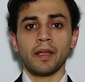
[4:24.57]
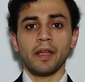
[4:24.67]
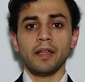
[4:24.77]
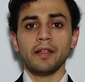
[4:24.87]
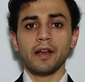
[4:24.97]

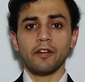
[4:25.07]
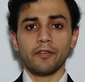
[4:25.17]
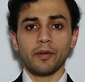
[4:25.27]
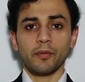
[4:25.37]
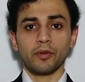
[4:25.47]
In the area of
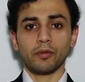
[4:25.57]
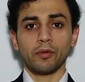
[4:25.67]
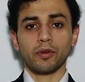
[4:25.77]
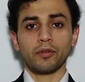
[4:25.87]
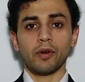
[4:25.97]
remote
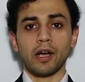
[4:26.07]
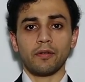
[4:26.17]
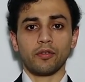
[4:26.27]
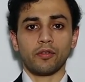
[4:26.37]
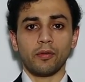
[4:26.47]
work, you have
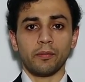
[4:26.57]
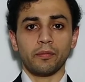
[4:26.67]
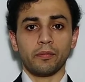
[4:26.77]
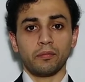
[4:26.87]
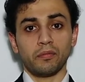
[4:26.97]
some
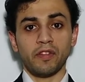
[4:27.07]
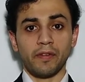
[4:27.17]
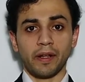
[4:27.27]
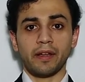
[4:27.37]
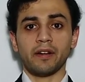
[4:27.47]

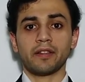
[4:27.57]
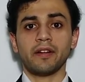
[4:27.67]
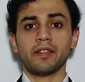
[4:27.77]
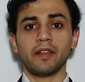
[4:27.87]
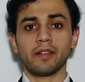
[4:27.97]
different
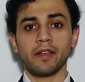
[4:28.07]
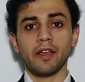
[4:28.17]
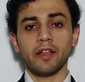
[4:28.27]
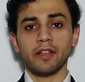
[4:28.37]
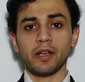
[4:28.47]
characteristics.
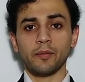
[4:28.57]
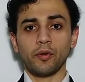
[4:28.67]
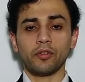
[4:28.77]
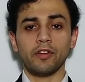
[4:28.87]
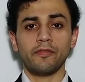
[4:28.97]
They are
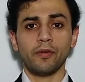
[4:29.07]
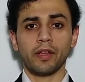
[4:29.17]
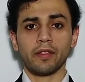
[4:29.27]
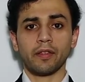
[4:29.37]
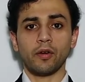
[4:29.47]
mostly
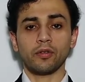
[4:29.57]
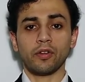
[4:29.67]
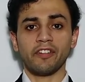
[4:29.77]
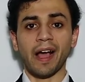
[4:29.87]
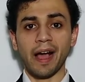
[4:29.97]
focused on
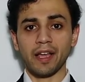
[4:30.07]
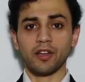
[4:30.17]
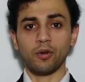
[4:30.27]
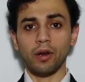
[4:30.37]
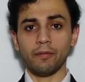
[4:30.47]
high
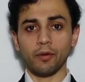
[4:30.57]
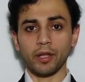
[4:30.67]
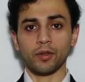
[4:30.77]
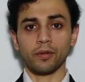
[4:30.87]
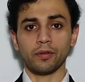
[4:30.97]

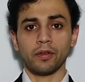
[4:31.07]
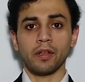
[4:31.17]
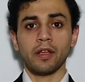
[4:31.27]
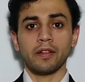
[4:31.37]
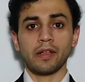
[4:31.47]
collaboration.
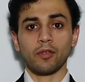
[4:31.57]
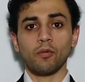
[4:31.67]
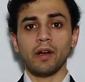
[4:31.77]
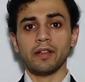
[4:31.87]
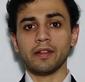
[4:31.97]
That's
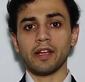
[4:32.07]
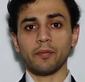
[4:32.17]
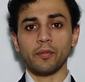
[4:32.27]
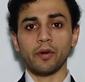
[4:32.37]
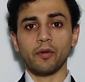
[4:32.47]
why they
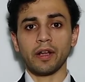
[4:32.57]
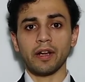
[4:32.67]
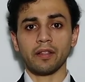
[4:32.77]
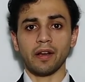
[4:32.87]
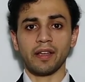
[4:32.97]
are
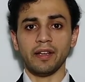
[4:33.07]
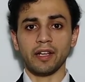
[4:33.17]
organized like in a